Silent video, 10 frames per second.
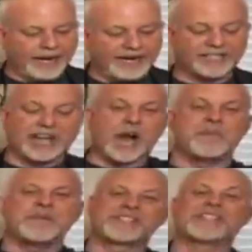It's a
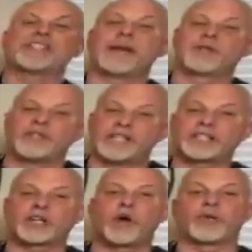common misconception. It's
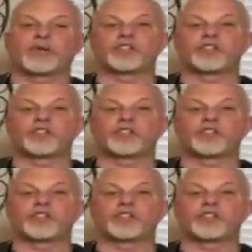actually called